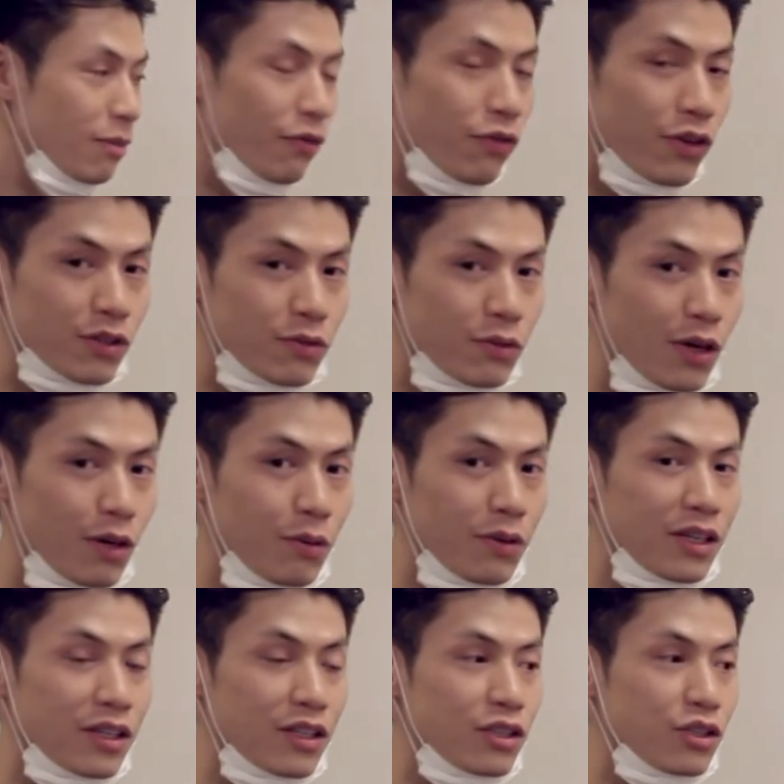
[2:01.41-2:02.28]
But first of all,
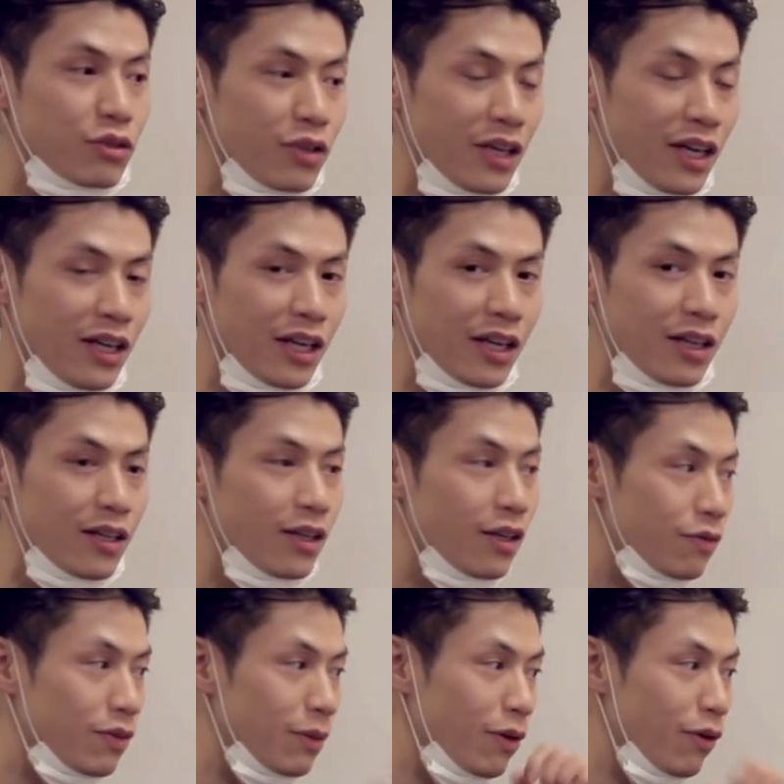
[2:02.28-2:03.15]
we're gonna just train
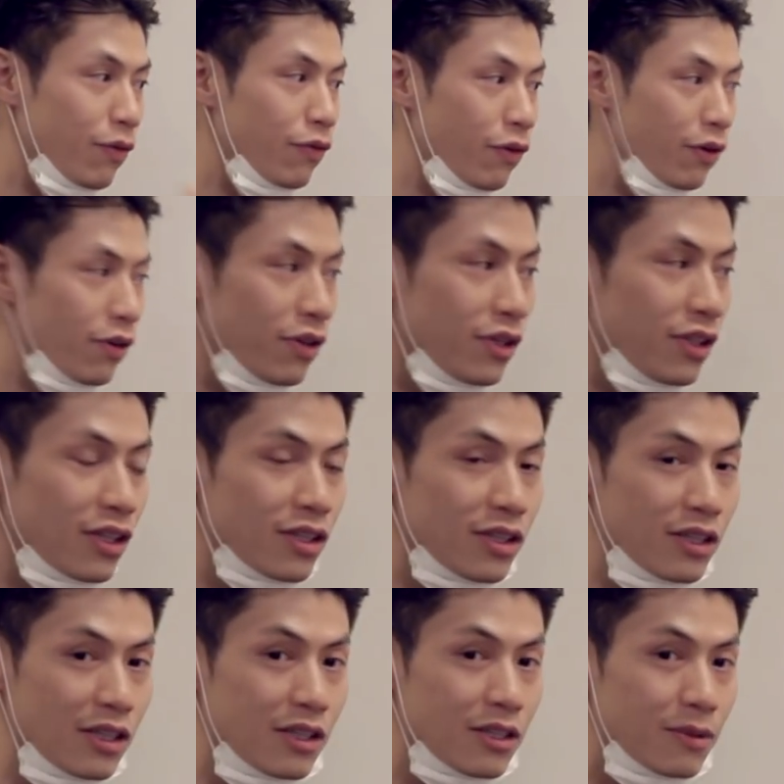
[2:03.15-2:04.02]
it from a further
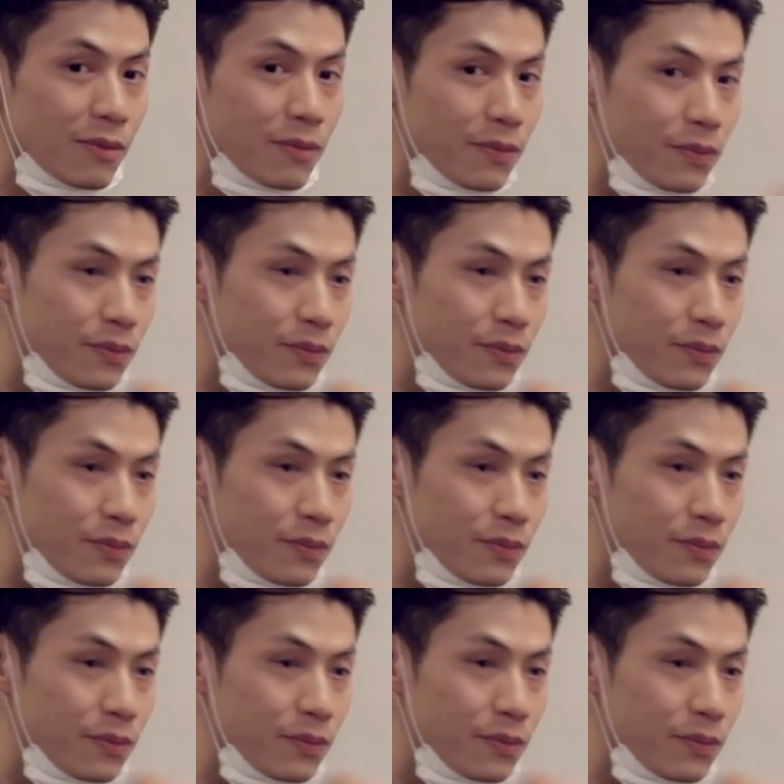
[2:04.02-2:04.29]
distance,